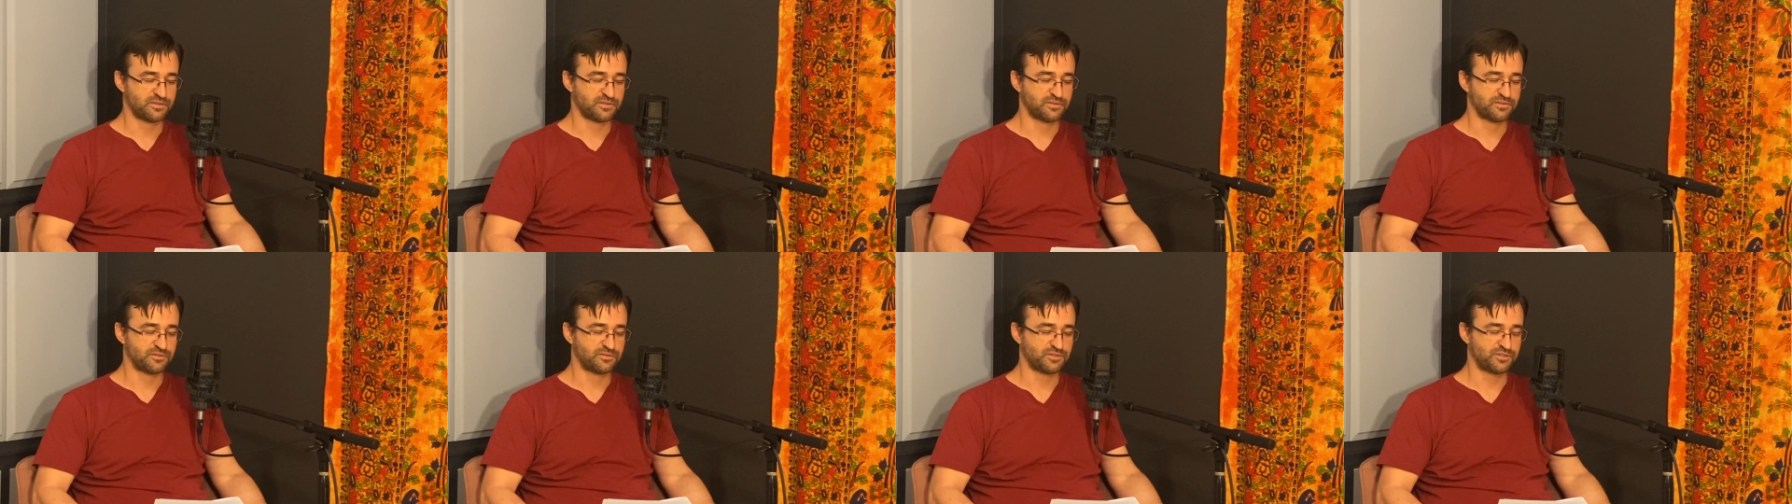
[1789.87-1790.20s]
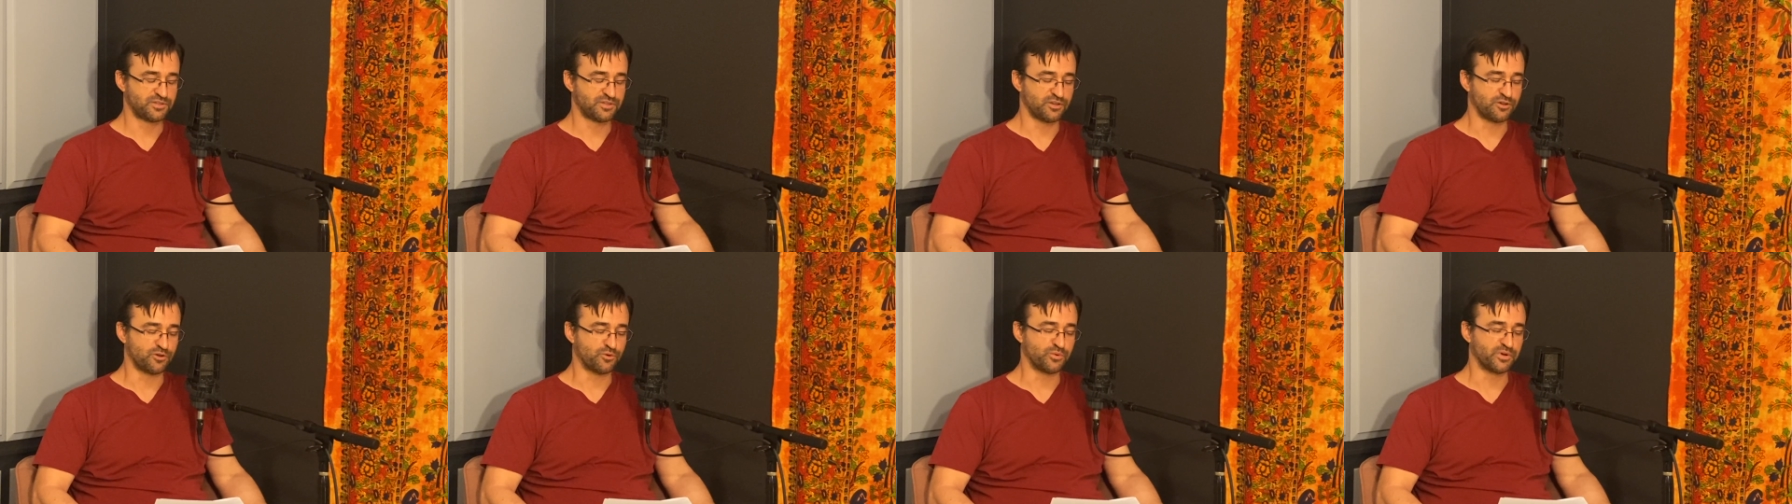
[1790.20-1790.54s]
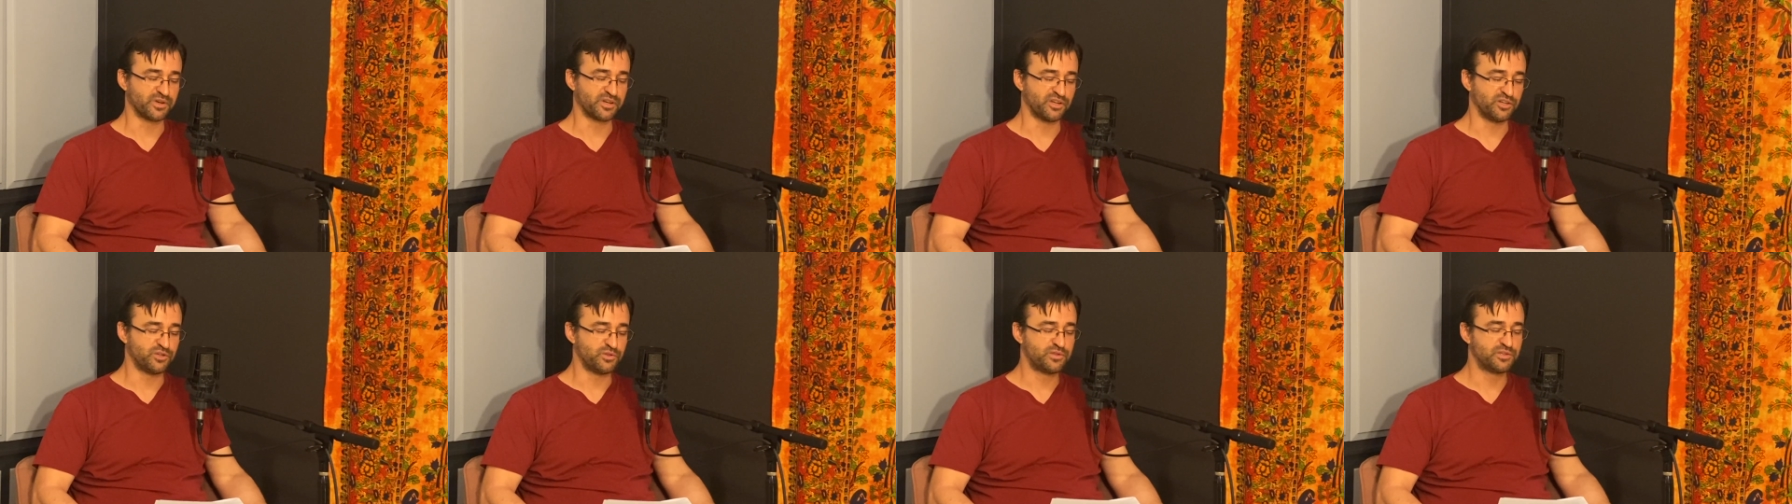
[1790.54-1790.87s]
So we're
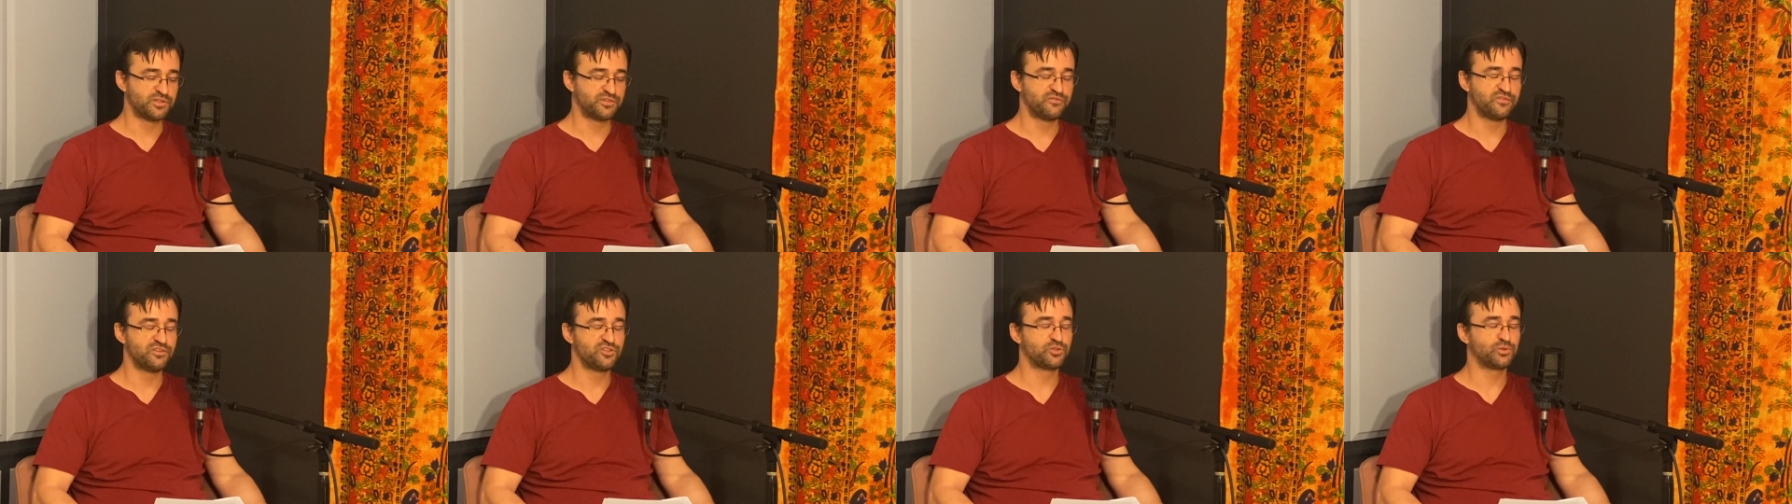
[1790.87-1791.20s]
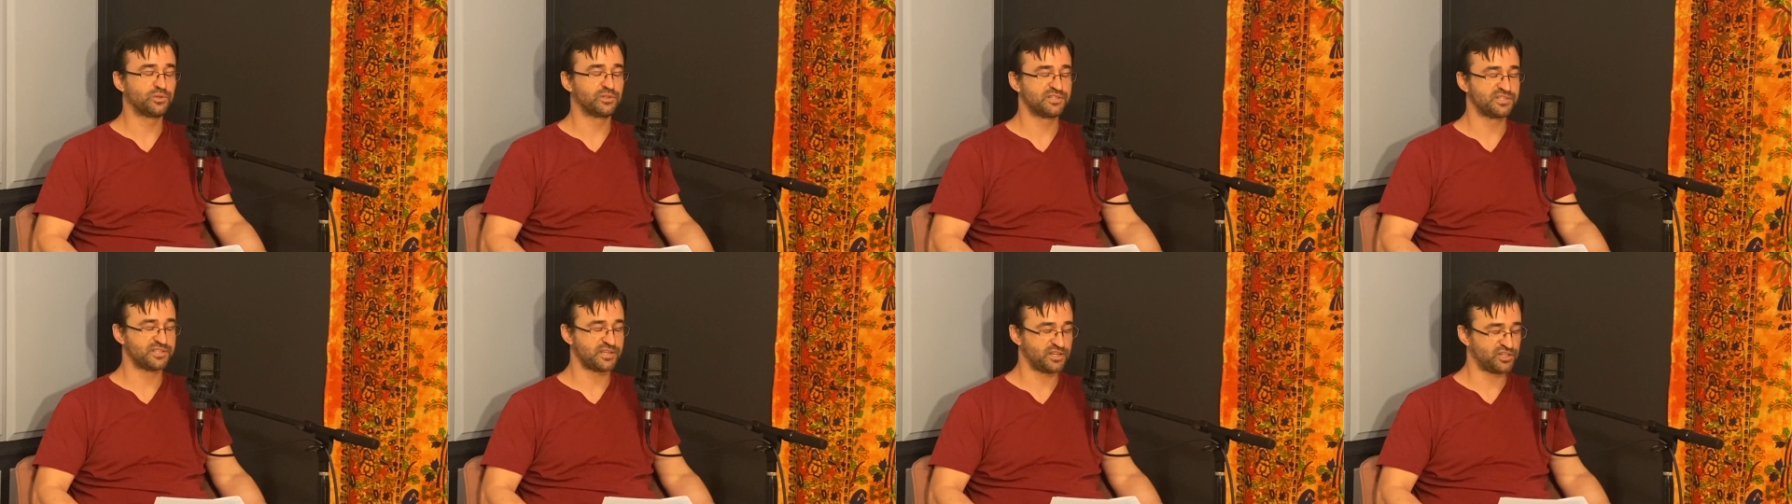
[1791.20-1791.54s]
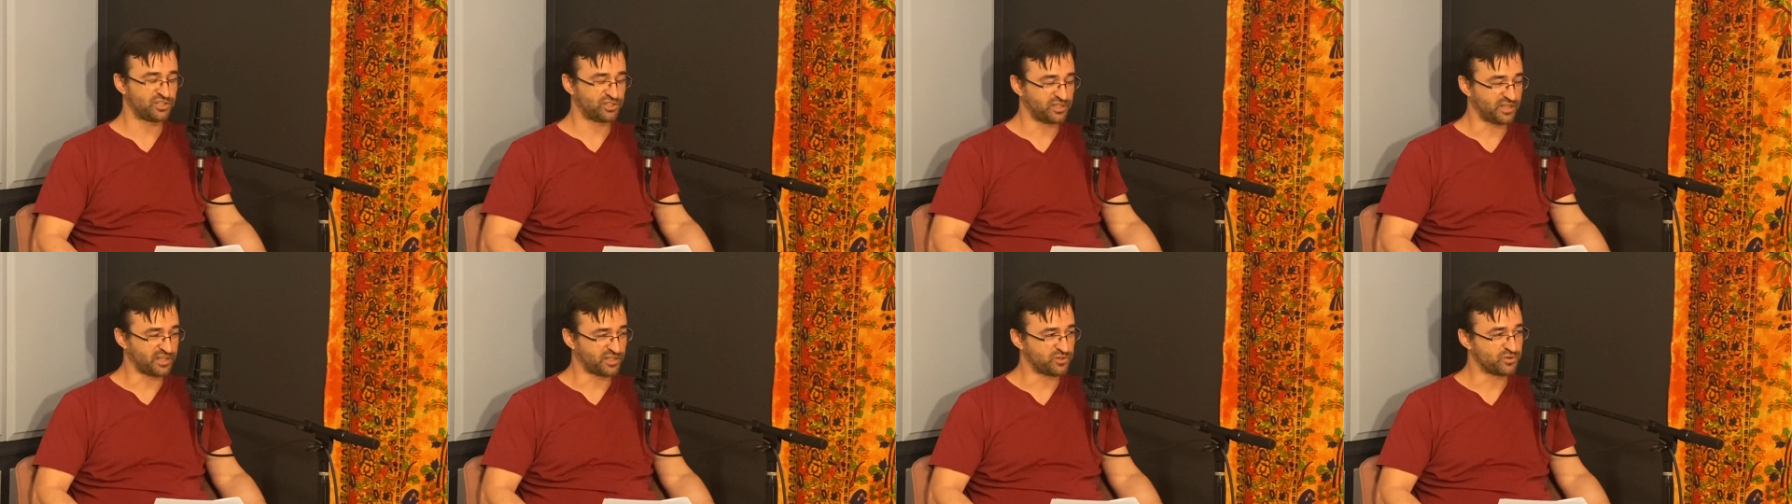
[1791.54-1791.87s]
going to do this
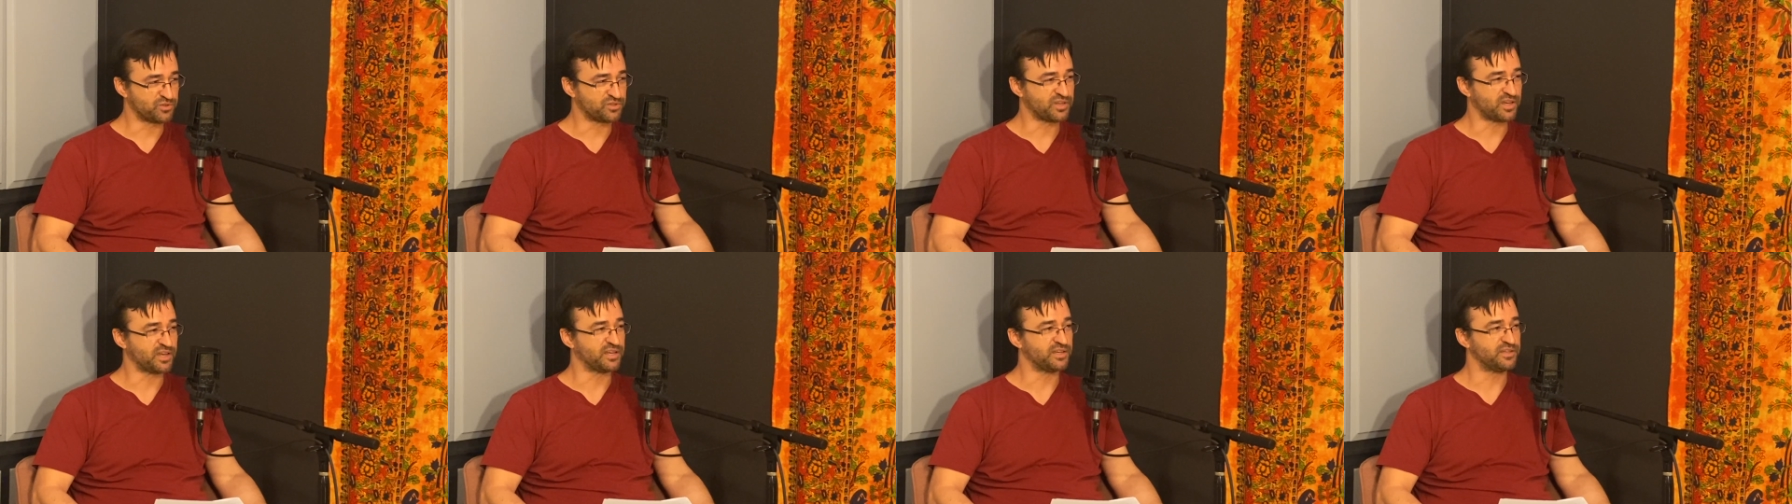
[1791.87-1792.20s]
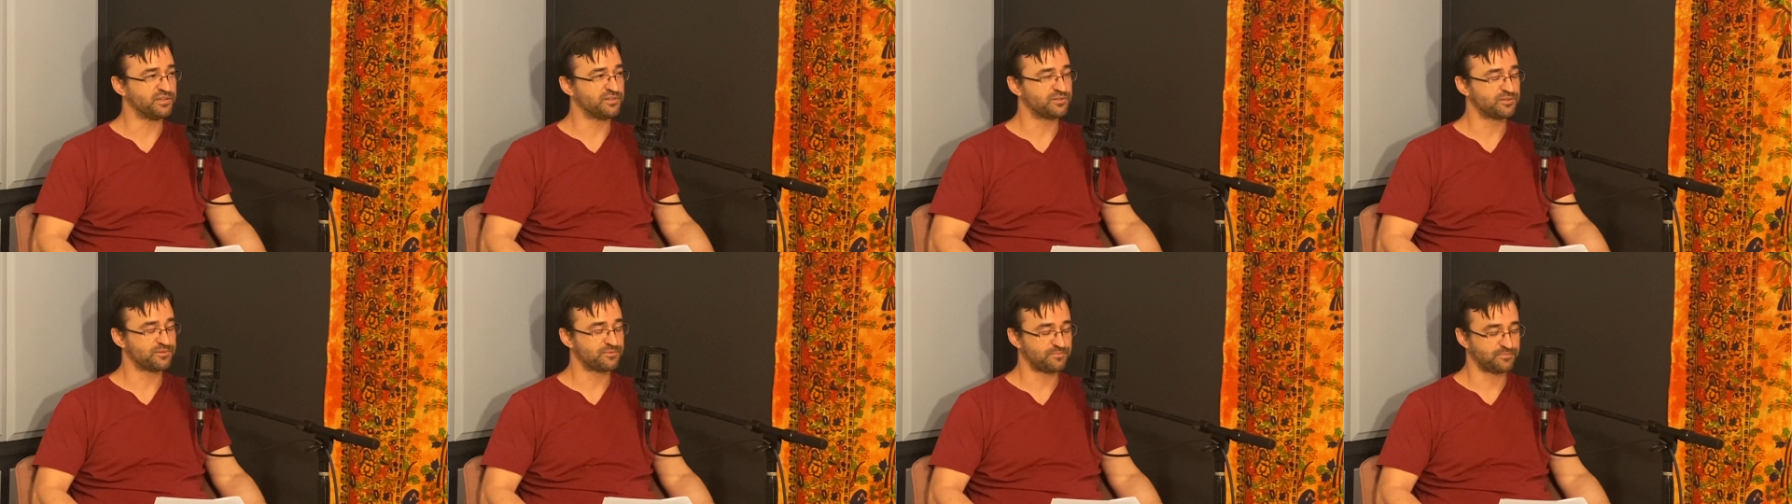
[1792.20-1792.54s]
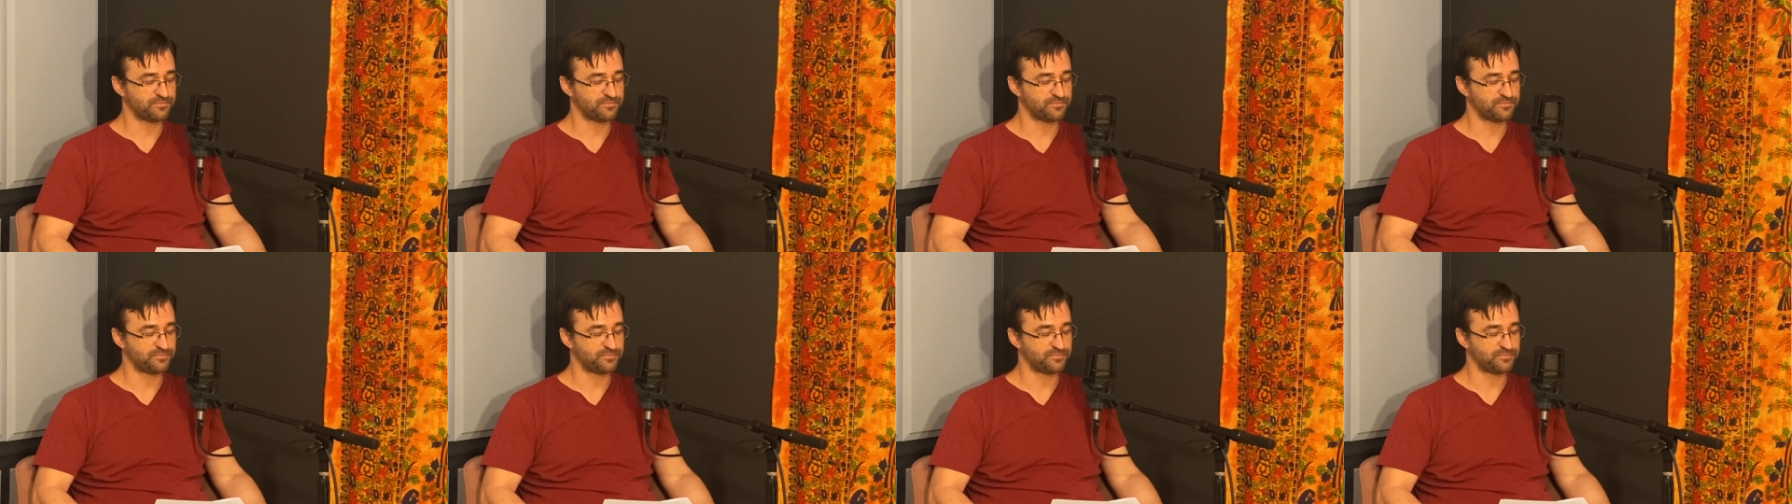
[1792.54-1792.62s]
visualization exercise